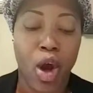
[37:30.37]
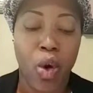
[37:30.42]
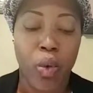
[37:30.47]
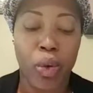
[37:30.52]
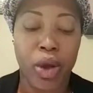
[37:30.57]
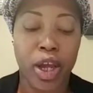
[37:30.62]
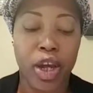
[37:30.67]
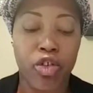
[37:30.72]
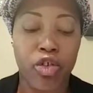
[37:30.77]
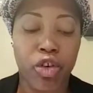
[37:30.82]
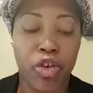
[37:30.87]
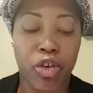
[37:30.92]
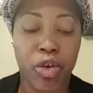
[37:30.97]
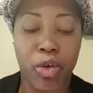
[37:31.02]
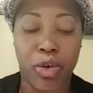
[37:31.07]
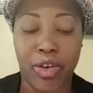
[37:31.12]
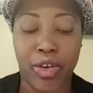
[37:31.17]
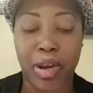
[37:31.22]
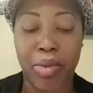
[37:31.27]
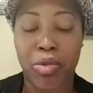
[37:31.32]
We
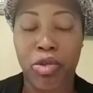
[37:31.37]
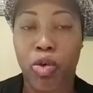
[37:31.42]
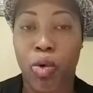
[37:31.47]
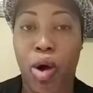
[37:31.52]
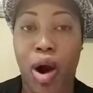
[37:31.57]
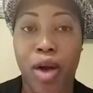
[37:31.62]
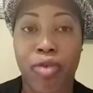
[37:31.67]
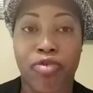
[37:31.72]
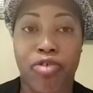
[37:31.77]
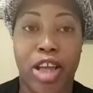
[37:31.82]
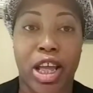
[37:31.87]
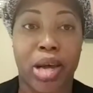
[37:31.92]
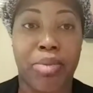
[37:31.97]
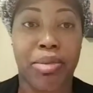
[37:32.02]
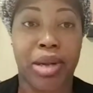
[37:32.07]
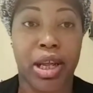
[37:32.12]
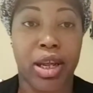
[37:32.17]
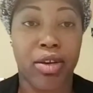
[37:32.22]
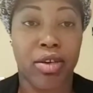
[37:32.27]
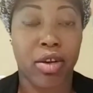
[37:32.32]
introduce them to our
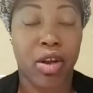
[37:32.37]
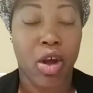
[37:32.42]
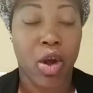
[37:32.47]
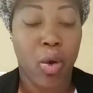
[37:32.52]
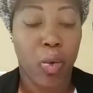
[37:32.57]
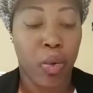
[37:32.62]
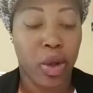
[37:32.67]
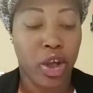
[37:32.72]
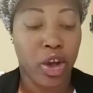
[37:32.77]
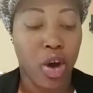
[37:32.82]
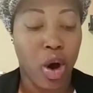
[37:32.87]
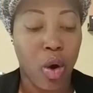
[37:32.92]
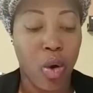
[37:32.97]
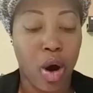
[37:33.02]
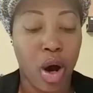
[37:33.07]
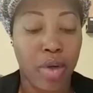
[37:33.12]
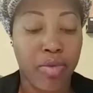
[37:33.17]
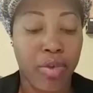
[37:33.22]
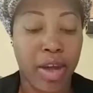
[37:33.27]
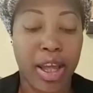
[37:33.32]
families, we go
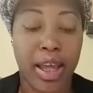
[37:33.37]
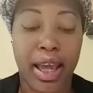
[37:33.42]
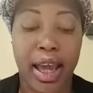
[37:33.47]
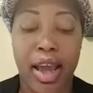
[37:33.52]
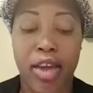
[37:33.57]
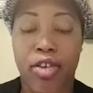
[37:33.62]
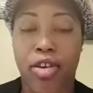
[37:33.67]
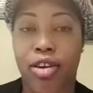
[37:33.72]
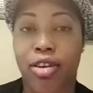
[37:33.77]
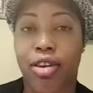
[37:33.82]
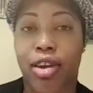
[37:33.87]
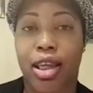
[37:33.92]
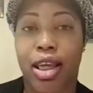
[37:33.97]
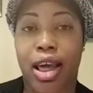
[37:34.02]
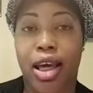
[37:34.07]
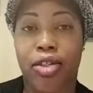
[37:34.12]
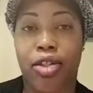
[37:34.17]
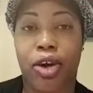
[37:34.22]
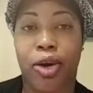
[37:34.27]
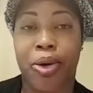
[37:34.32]
on vacations
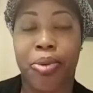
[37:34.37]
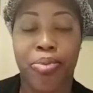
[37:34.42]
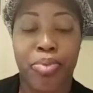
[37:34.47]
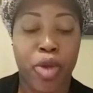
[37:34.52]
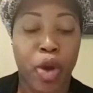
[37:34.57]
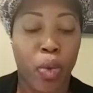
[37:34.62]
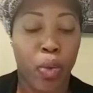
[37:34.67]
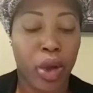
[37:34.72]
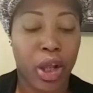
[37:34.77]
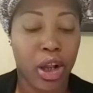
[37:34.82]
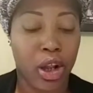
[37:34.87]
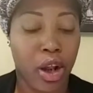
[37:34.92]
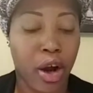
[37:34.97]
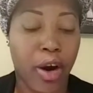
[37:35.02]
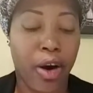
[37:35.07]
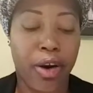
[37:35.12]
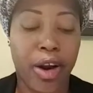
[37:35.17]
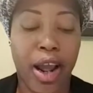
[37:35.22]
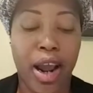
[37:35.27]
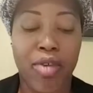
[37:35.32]
together, we
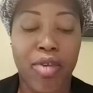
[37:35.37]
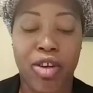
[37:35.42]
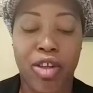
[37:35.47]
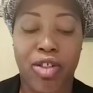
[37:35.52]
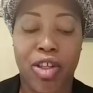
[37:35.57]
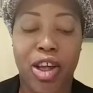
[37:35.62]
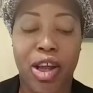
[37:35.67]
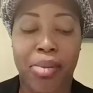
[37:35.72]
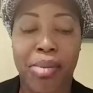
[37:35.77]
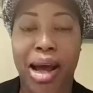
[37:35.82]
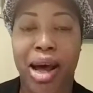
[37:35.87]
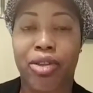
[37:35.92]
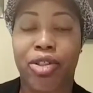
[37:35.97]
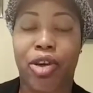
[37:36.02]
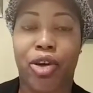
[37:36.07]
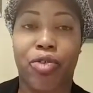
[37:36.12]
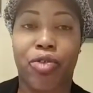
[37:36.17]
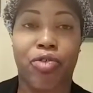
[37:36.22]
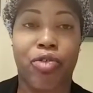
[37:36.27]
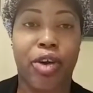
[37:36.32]
learn everything about
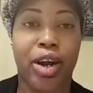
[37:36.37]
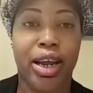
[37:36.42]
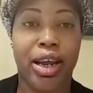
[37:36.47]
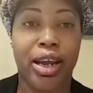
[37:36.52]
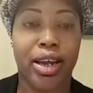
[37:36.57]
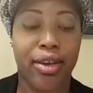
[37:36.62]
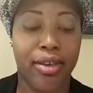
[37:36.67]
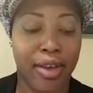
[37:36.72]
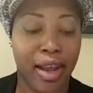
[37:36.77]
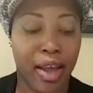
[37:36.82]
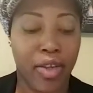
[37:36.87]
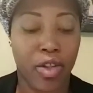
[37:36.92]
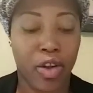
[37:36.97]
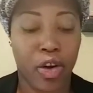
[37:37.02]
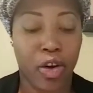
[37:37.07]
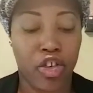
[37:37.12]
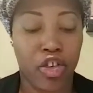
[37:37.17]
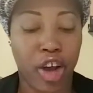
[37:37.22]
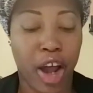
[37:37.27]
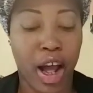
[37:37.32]
their friends and
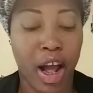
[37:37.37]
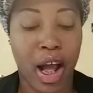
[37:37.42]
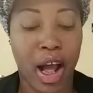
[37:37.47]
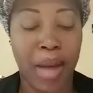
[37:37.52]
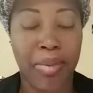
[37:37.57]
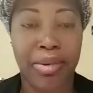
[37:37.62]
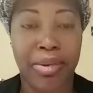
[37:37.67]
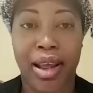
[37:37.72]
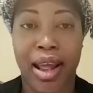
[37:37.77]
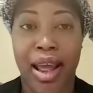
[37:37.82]
their jobs,